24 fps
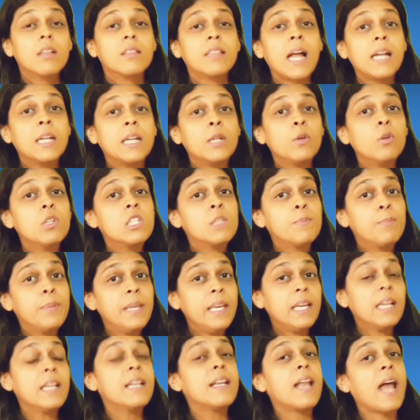that you
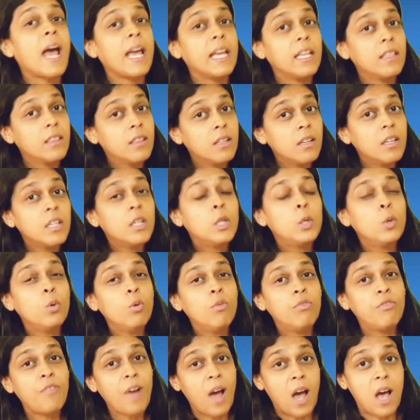speak neither too
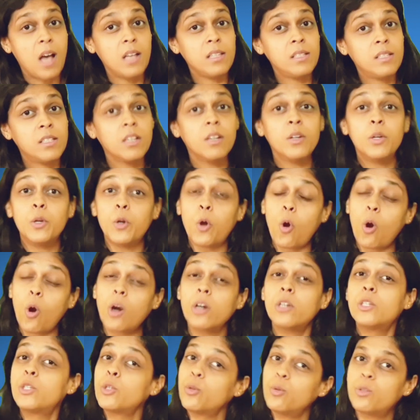fast
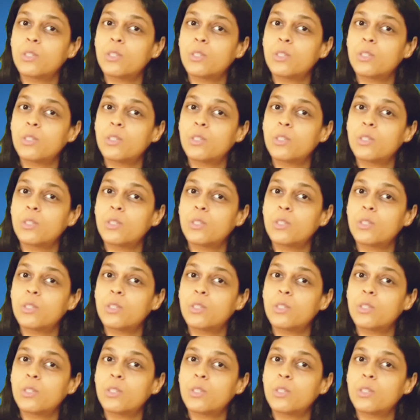nor too